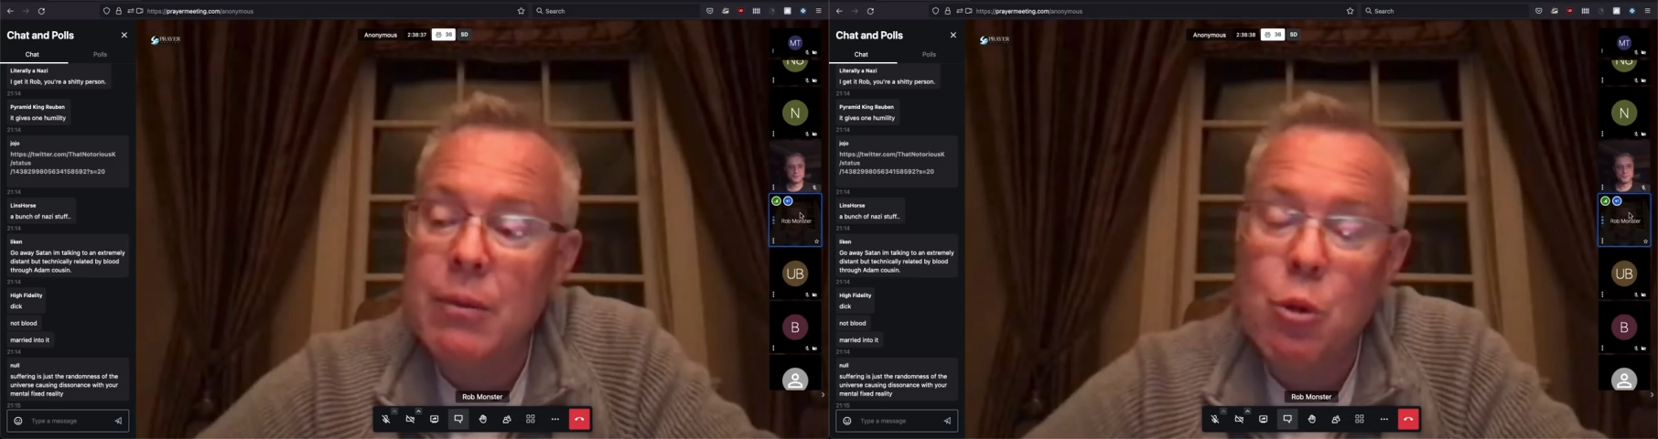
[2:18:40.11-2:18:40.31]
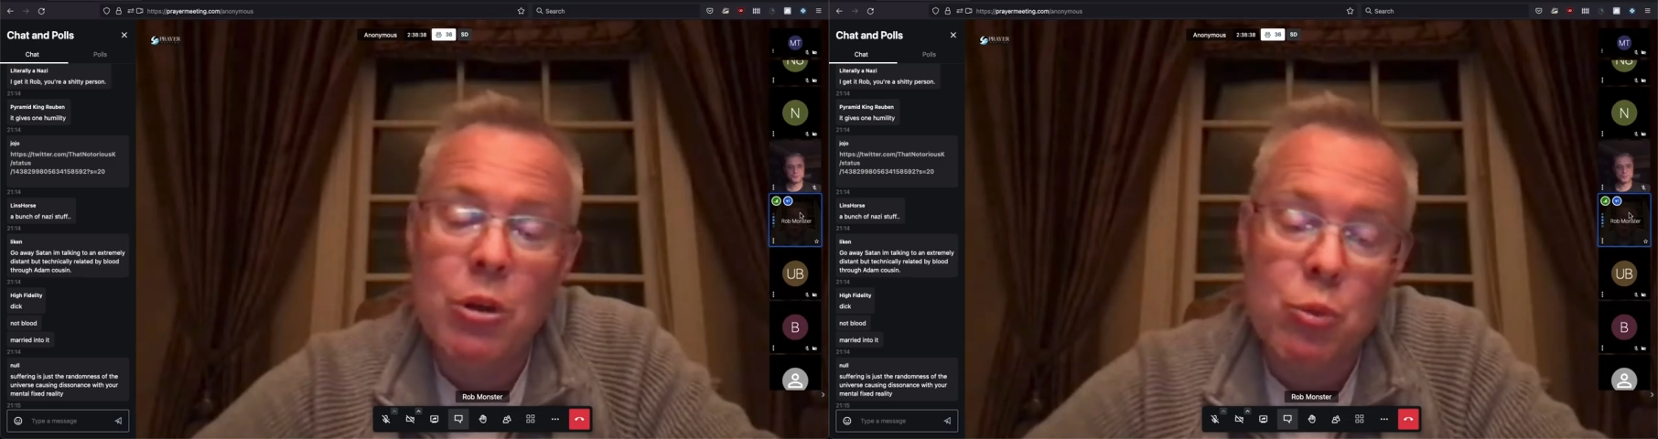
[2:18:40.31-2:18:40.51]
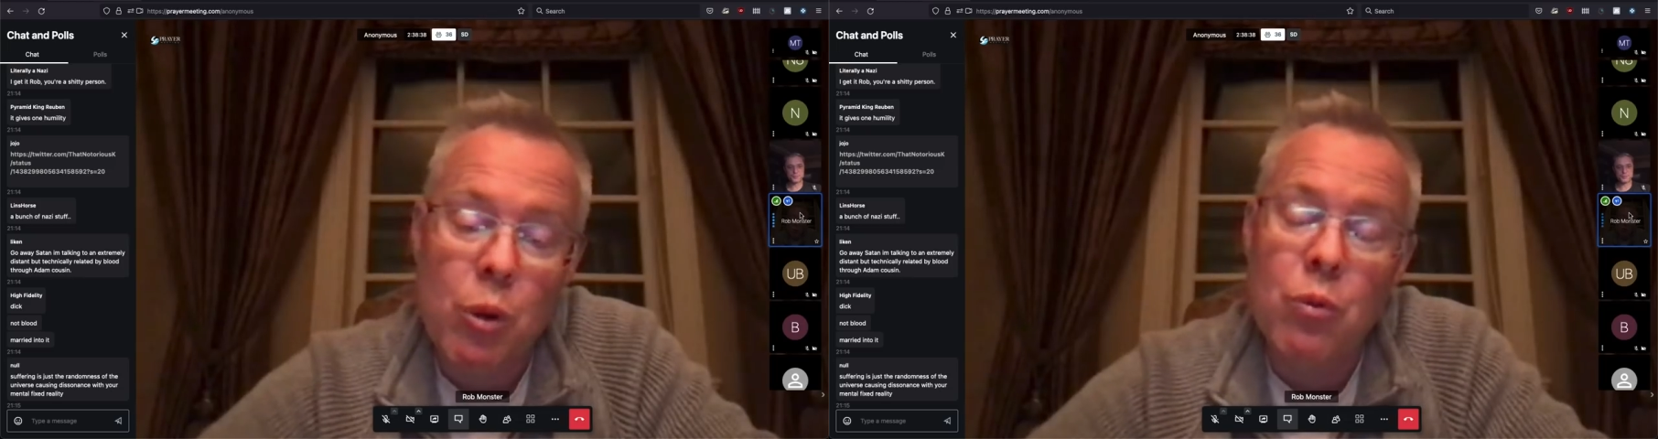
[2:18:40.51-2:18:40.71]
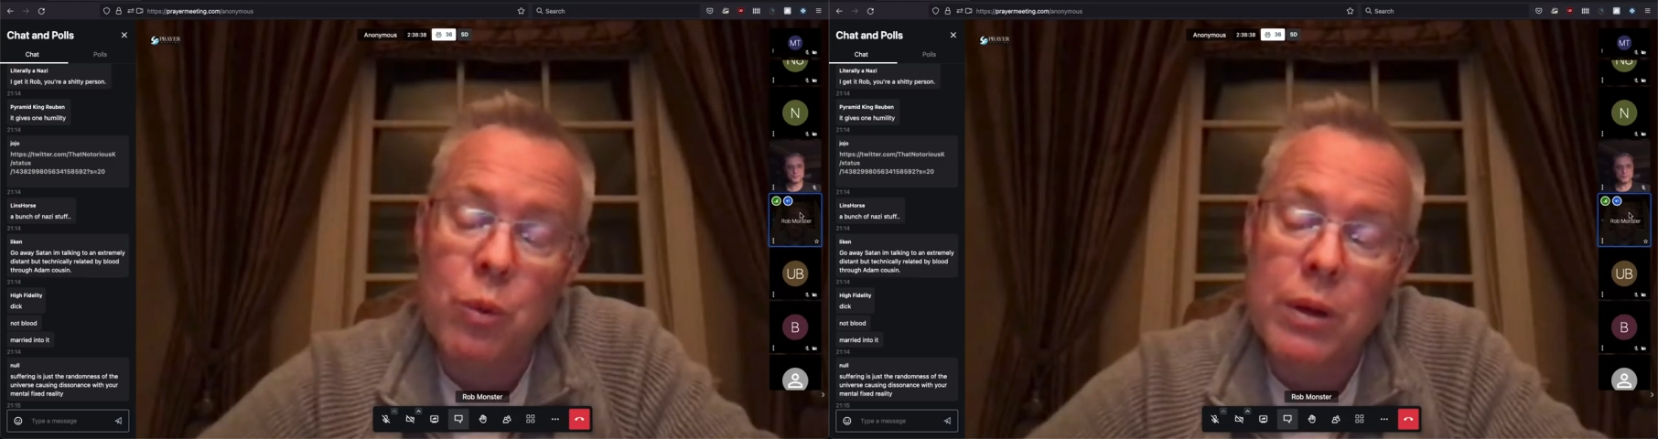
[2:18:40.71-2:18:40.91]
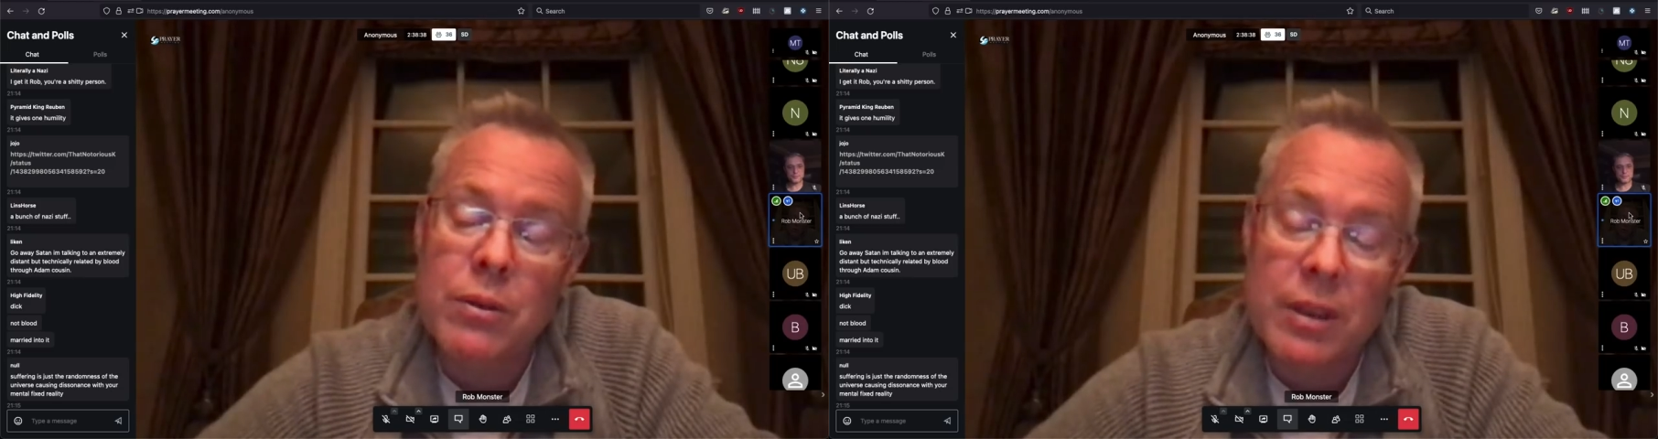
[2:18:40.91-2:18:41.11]
Romans
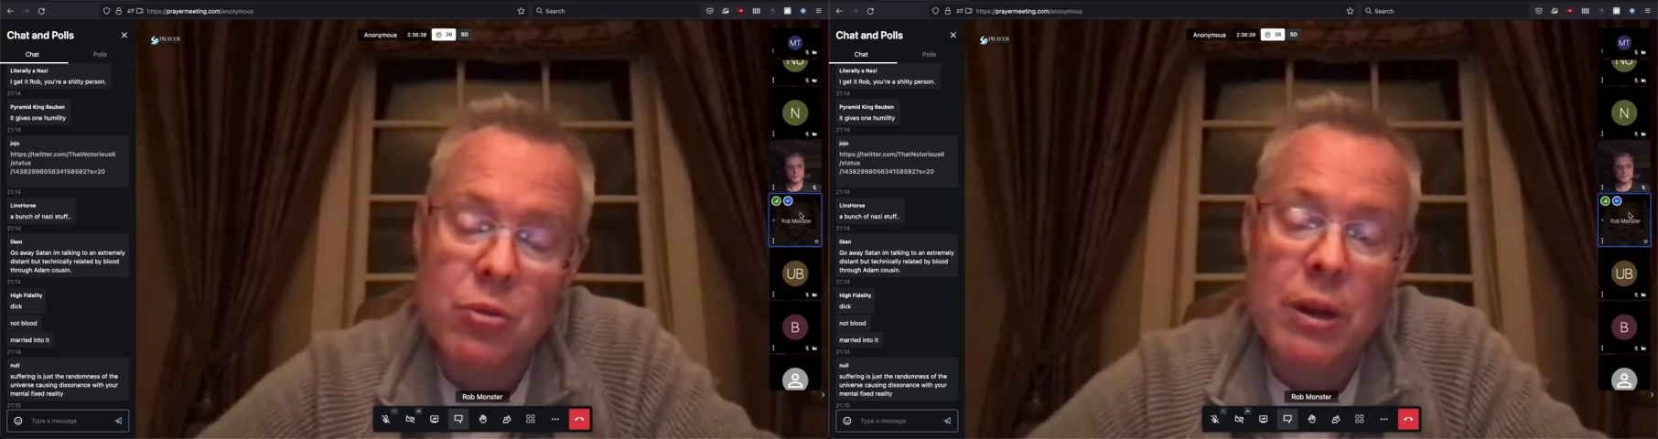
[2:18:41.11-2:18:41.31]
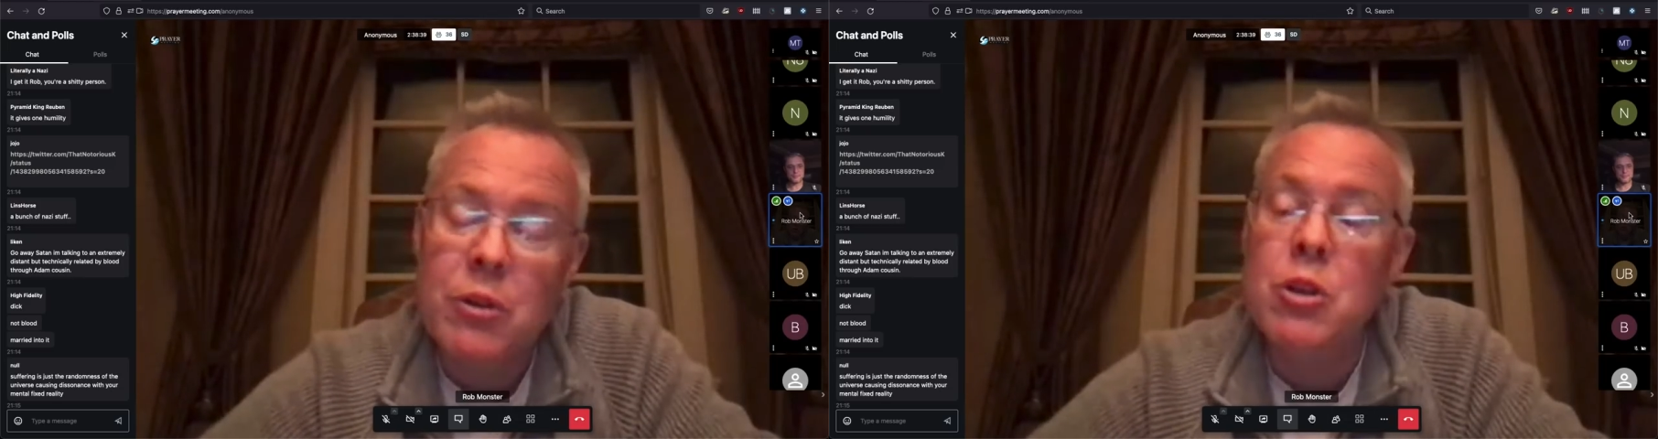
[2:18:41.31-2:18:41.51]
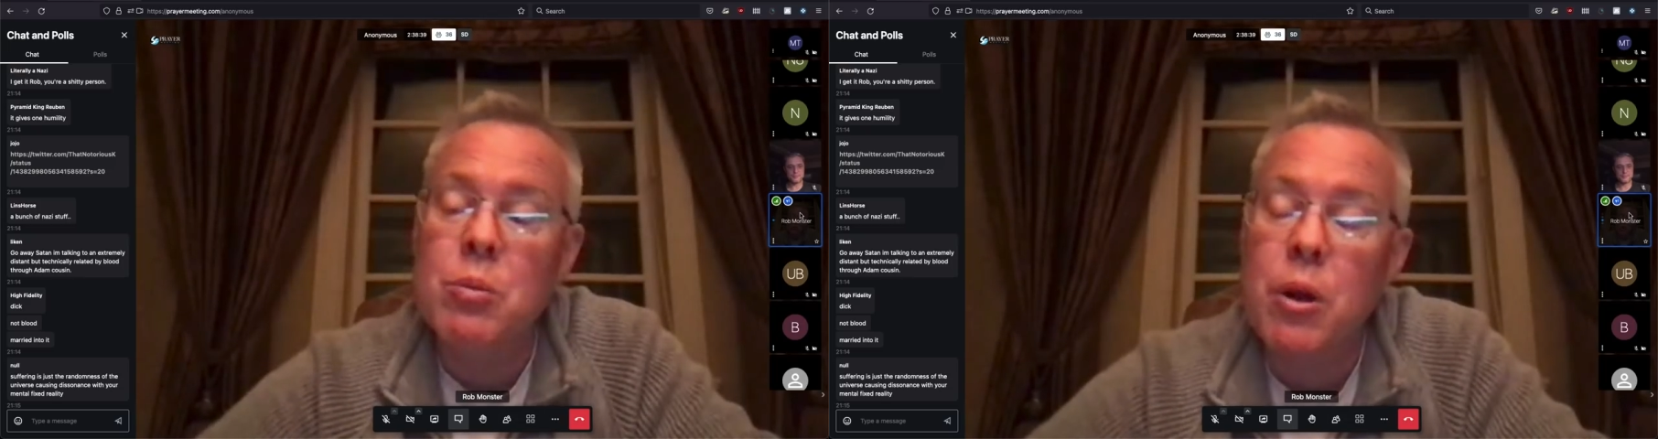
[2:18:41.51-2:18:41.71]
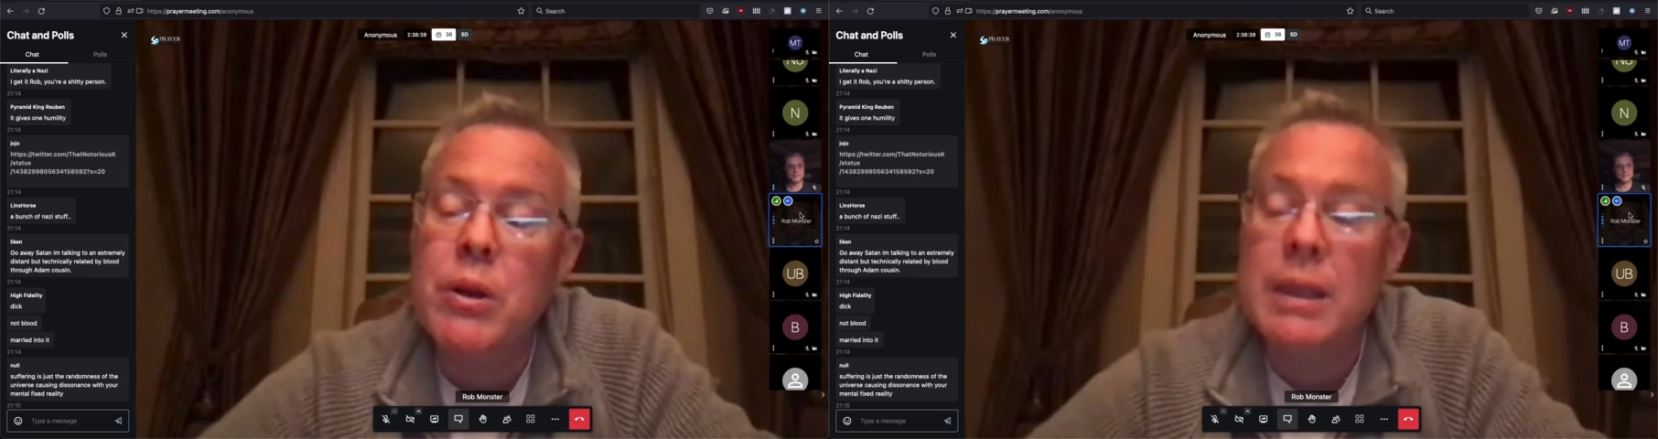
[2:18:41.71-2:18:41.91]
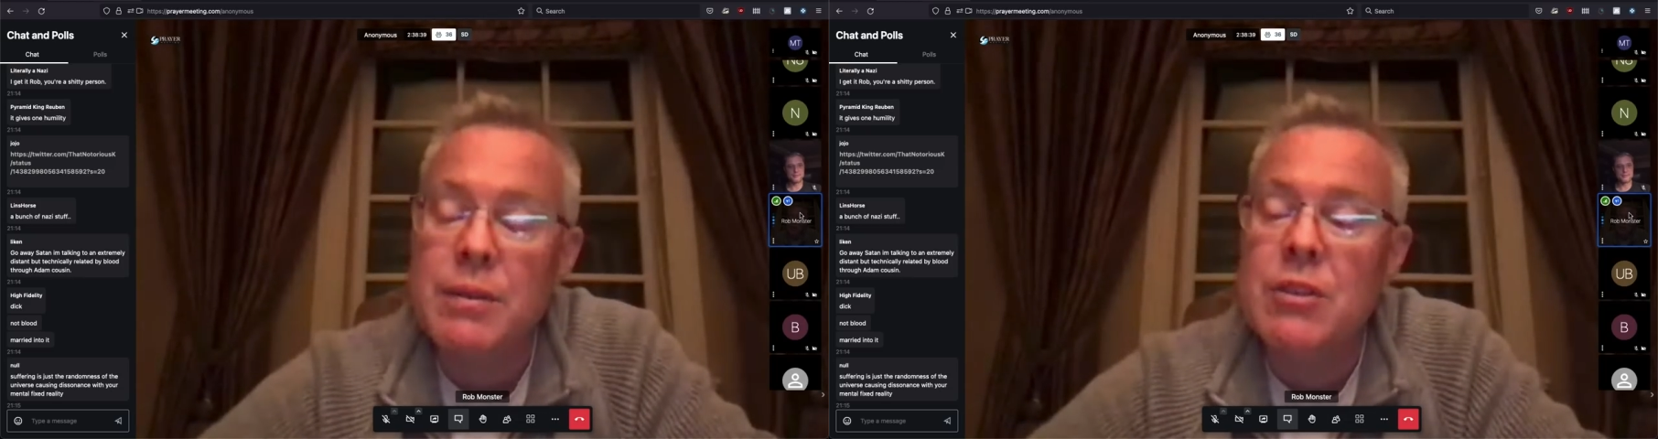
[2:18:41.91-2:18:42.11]
12:1 says, render your
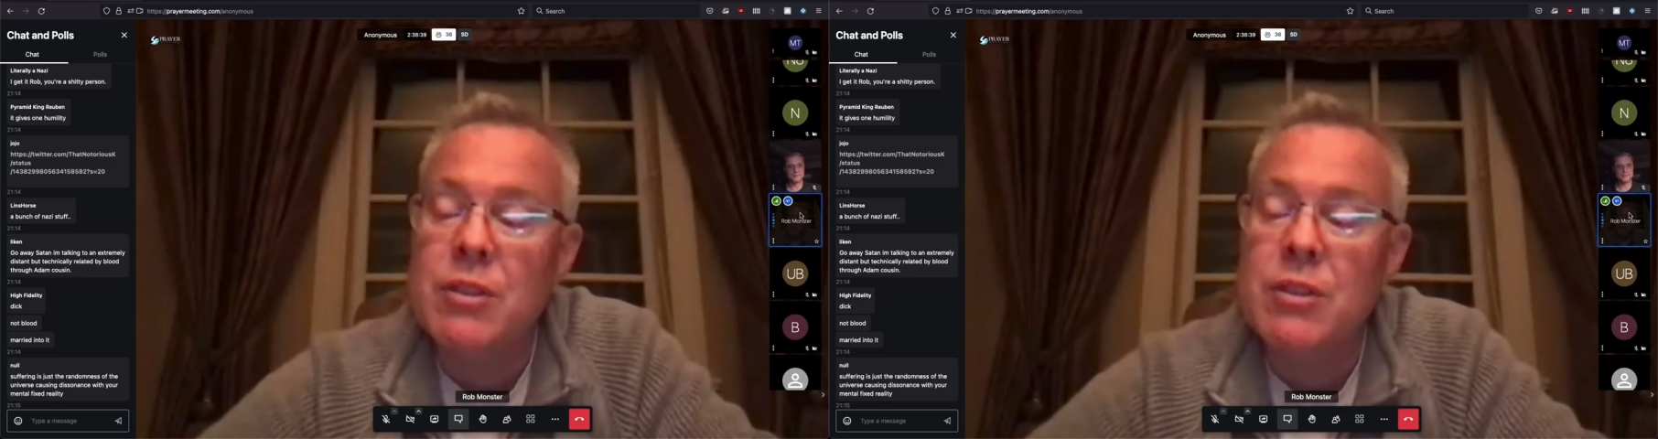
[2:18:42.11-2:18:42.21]
body a living